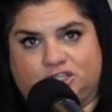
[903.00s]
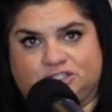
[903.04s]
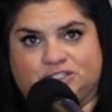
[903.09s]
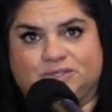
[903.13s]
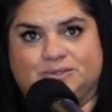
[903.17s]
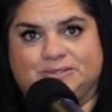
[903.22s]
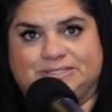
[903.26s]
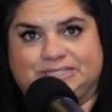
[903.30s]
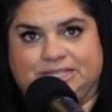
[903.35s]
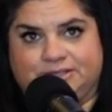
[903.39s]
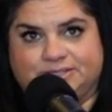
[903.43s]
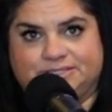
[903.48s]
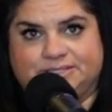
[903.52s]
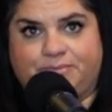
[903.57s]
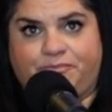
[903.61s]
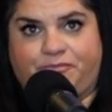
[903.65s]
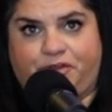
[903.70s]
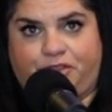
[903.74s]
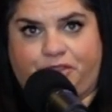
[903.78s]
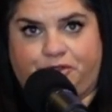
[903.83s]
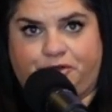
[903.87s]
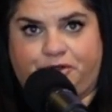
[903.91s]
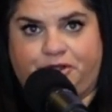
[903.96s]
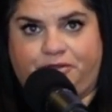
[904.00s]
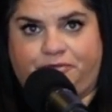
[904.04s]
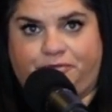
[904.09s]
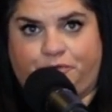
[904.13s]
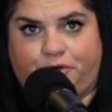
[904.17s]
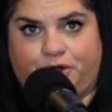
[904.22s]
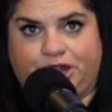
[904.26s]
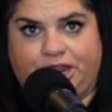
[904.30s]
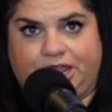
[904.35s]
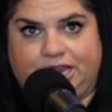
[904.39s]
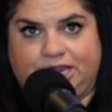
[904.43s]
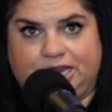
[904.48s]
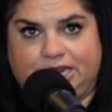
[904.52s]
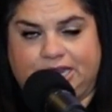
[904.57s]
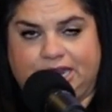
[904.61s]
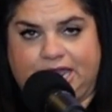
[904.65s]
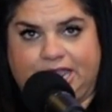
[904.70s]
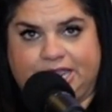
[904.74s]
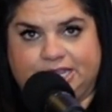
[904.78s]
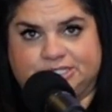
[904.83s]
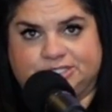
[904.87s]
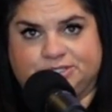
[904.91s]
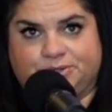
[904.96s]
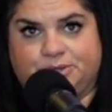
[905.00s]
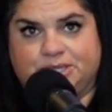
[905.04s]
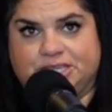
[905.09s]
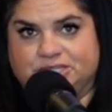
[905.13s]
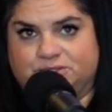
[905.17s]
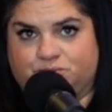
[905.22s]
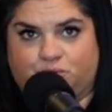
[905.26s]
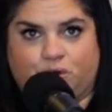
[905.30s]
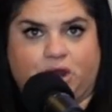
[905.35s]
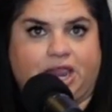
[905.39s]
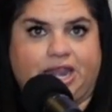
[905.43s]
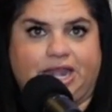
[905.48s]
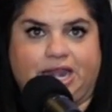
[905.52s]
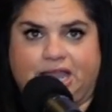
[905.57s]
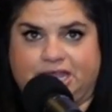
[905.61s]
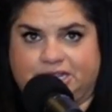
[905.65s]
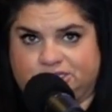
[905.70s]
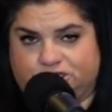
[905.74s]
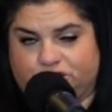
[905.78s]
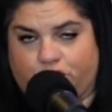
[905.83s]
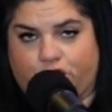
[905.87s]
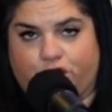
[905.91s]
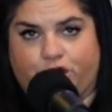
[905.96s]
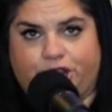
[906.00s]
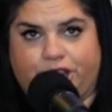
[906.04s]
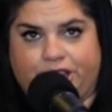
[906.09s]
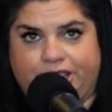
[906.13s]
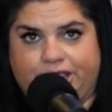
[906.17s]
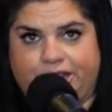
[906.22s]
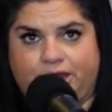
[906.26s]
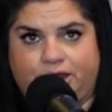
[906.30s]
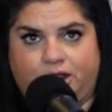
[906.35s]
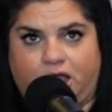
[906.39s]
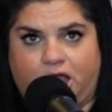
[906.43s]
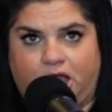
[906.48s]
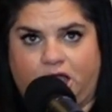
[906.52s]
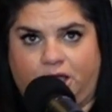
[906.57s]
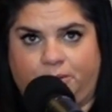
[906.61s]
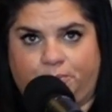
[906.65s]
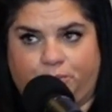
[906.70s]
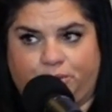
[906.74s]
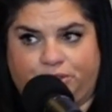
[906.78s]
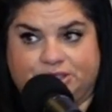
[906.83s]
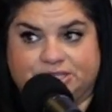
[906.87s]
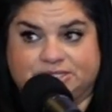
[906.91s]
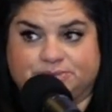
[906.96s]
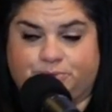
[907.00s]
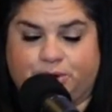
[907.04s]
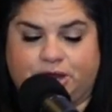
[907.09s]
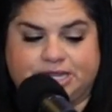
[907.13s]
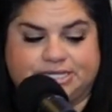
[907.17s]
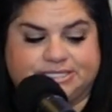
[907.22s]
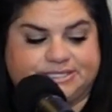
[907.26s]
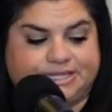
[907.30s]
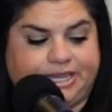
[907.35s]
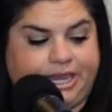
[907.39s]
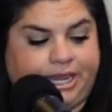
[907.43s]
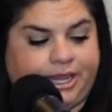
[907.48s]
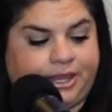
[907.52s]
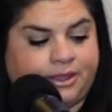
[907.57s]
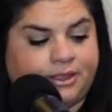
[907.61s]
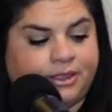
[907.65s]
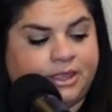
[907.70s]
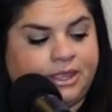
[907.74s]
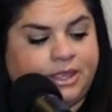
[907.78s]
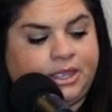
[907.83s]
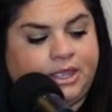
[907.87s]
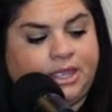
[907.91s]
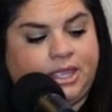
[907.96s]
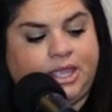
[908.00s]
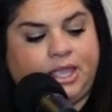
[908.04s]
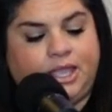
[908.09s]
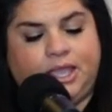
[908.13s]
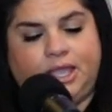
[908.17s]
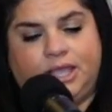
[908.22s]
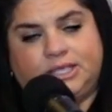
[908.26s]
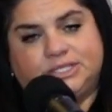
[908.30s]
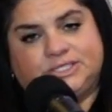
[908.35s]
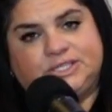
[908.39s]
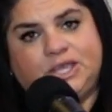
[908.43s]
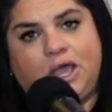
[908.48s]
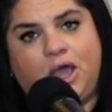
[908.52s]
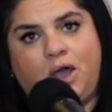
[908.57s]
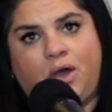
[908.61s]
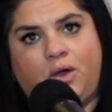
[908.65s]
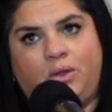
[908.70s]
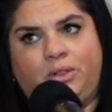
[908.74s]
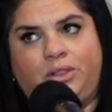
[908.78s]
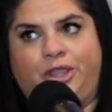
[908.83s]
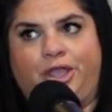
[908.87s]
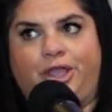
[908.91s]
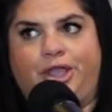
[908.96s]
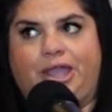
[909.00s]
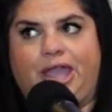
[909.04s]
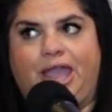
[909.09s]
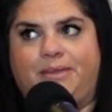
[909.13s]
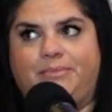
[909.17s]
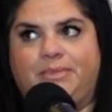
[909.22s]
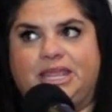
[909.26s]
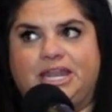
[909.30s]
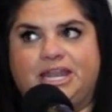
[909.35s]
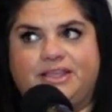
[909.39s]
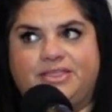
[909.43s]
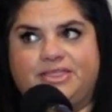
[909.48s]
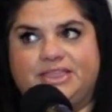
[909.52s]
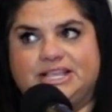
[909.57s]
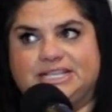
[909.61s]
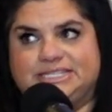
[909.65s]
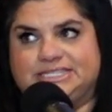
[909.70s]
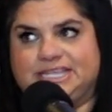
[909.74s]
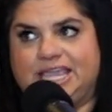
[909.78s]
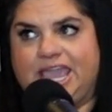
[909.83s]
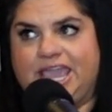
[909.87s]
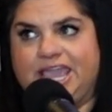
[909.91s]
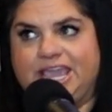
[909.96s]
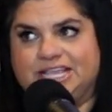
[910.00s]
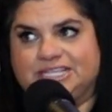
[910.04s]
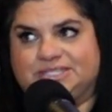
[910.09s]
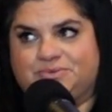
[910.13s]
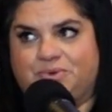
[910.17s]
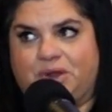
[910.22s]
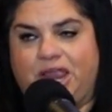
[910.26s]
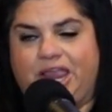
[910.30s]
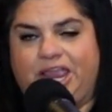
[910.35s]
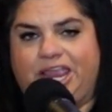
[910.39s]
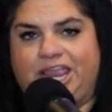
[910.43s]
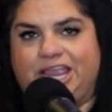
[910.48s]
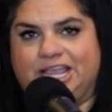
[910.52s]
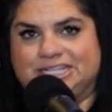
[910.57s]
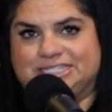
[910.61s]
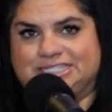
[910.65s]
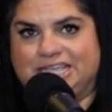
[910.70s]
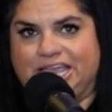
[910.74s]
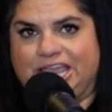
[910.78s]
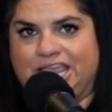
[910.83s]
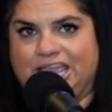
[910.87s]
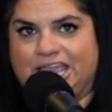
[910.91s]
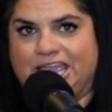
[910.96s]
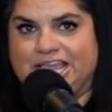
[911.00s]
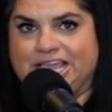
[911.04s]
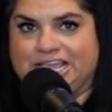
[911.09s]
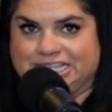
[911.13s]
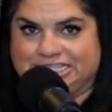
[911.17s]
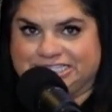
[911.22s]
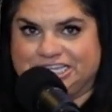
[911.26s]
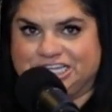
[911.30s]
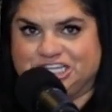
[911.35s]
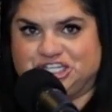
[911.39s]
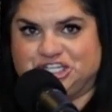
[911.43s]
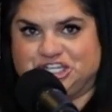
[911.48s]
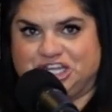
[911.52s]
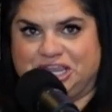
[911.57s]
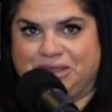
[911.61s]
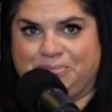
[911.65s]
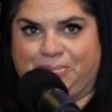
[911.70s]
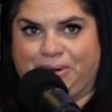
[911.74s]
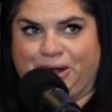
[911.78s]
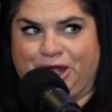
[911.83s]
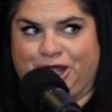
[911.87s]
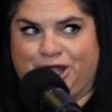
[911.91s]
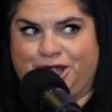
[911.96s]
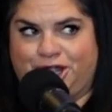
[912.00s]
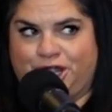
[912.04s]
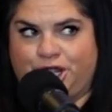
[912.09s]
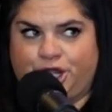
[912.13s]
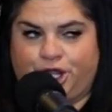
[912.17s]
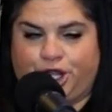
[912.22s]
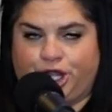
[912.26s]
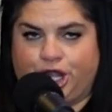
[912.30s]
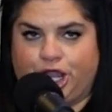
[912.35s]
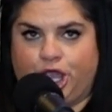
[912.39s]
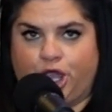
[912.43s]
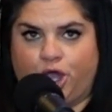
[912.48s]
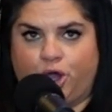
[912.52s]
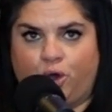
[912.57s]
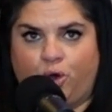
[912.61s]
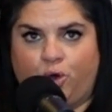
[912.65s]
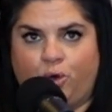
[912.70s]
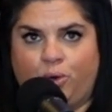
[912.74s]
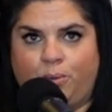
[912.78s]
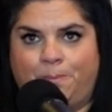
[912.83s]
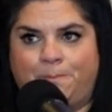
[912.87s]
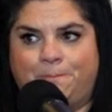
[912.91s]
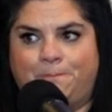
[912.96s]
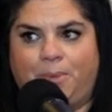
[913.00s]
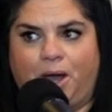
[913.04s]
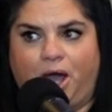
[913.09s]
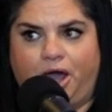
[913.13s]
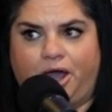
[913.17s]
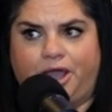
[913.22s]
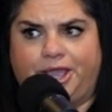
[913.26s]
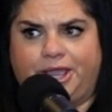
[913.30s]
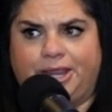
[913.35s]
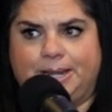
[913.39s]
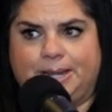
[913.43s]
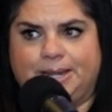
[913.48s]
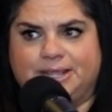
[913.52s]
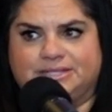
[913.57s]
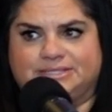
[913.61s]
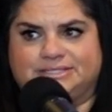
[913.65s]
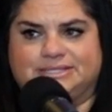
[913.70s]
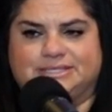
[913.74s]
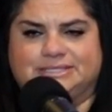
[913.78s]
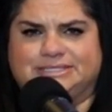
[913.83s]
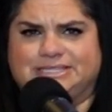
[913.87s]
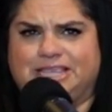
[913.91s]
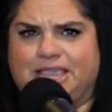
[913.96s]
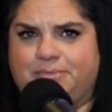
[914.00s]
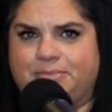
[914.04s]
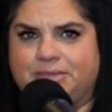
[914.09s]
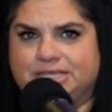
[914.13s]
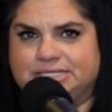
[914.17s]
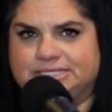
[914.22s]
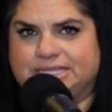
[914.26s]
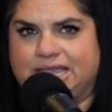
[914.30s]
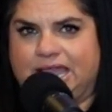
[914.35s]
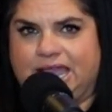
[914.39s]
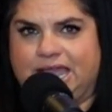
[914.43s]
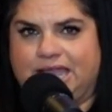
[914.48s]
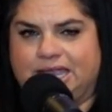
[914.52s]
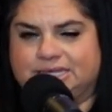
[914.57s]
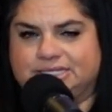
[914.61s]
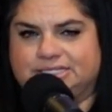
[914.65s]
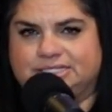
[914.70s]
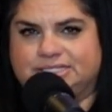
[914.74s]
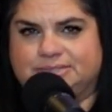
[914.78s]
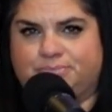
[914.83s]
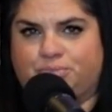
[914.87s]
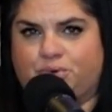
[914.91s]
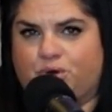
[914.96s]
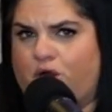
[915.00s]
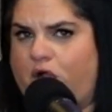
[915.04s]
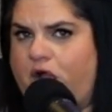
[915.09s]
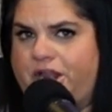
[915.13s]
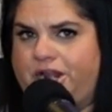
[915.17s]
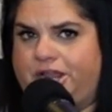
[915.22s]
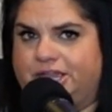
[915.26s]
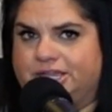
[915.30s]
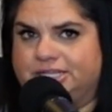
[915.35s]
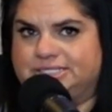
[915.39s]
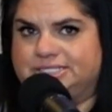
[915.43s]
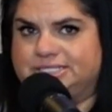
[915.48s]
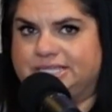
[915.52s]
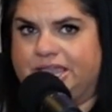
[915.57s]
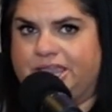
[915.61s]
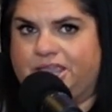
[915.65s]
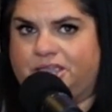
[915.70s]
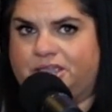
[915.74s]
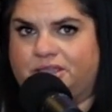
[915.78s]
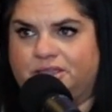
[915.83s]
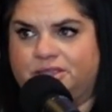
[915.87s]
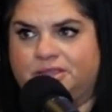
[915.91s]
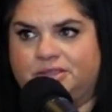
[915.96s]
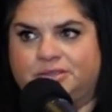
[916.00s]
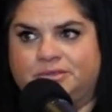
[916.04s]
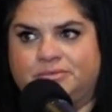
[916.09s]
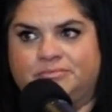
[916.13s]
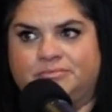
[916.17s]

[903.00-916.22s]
also sells them for $34.99. So he's right on target, with his pricing. So look, I mean, in this case, right, it's like, is it cheaper? No, but it's the same exact product. Like,